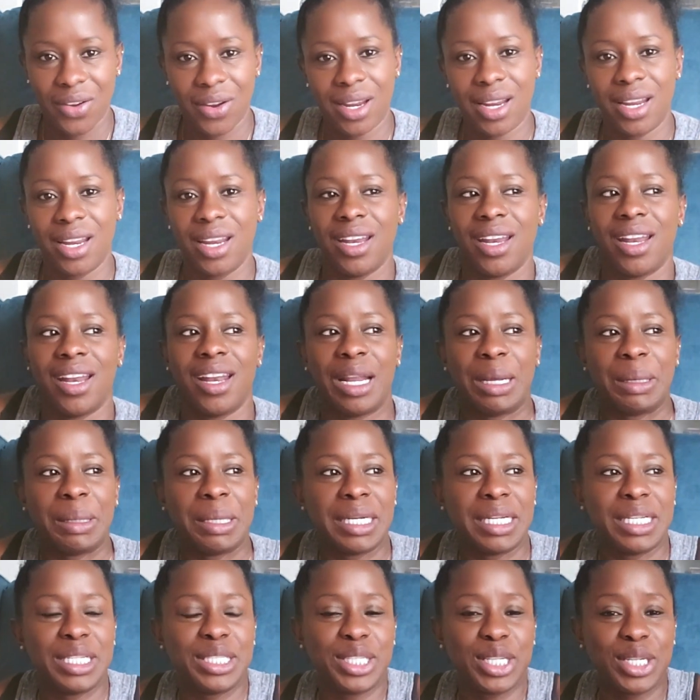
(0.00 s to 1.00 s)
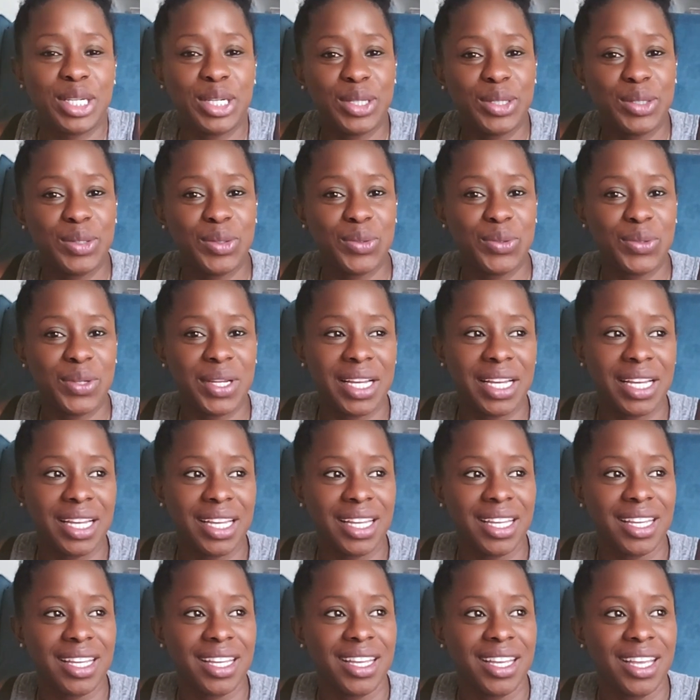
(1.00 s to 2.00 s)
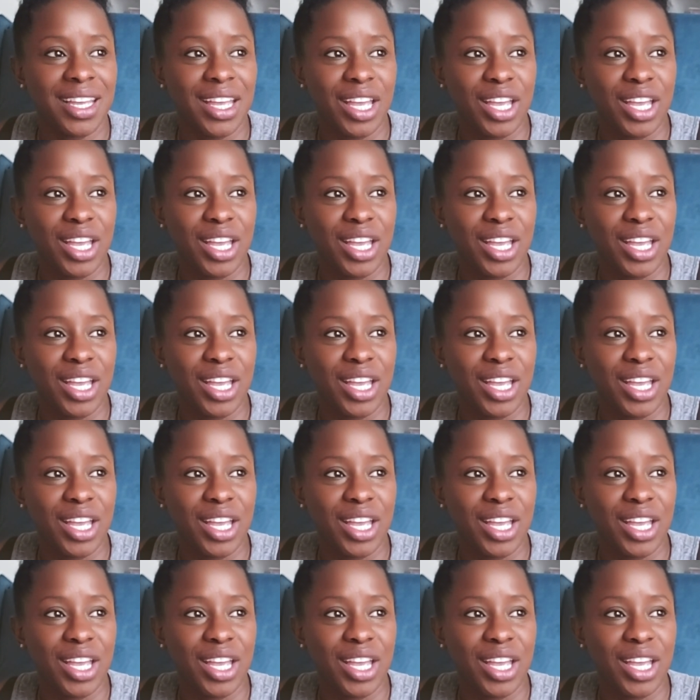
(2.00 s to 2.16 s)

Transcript: Right? And I'm gonna tell you, like,